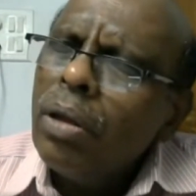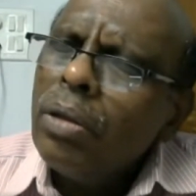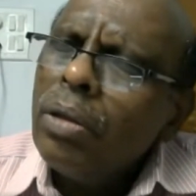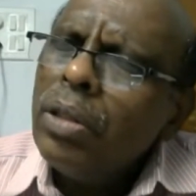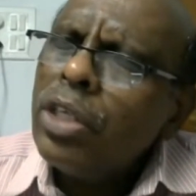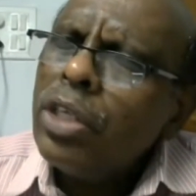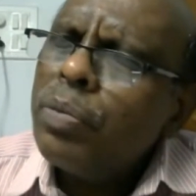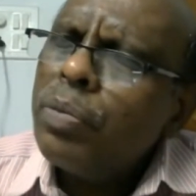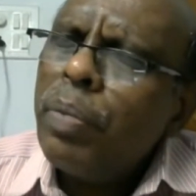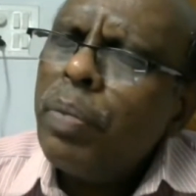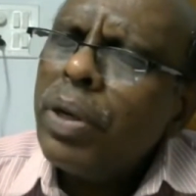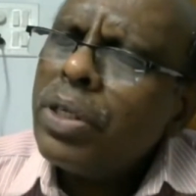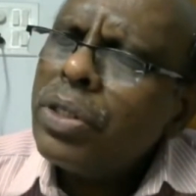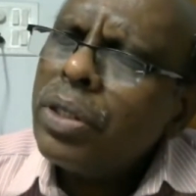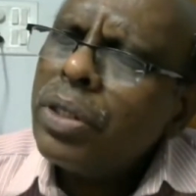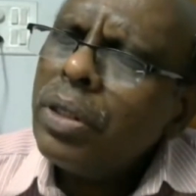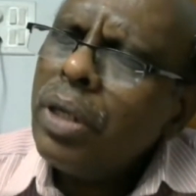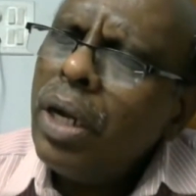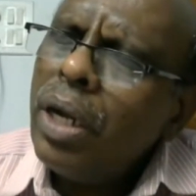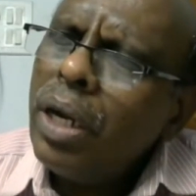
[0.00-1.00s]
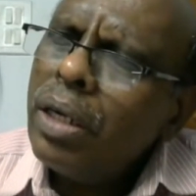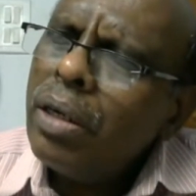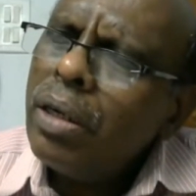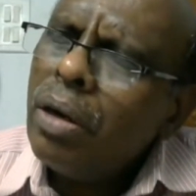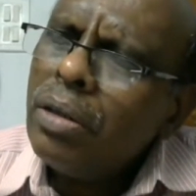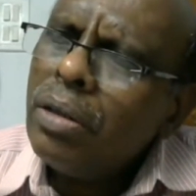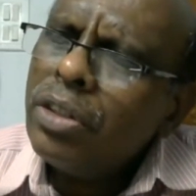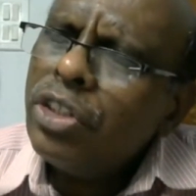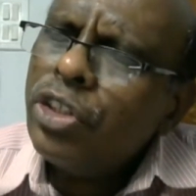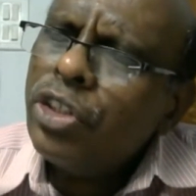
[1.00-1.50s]
This person had
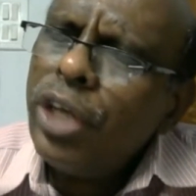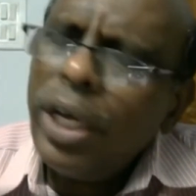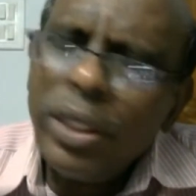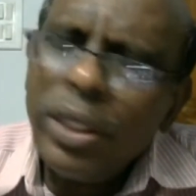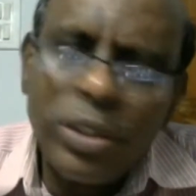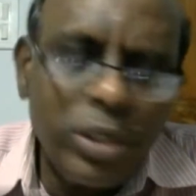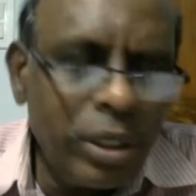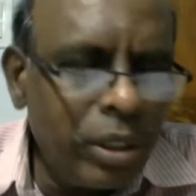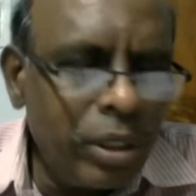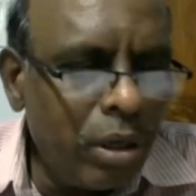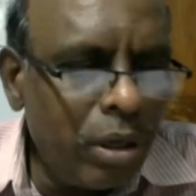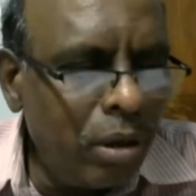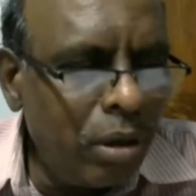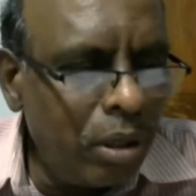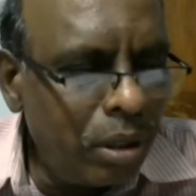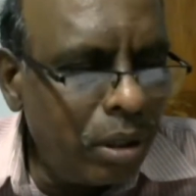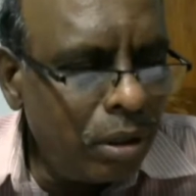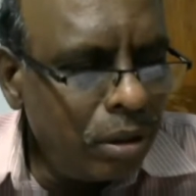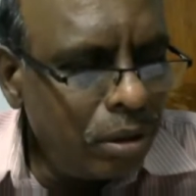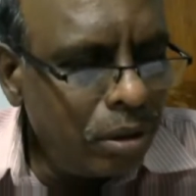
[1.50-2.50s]
not changed at all.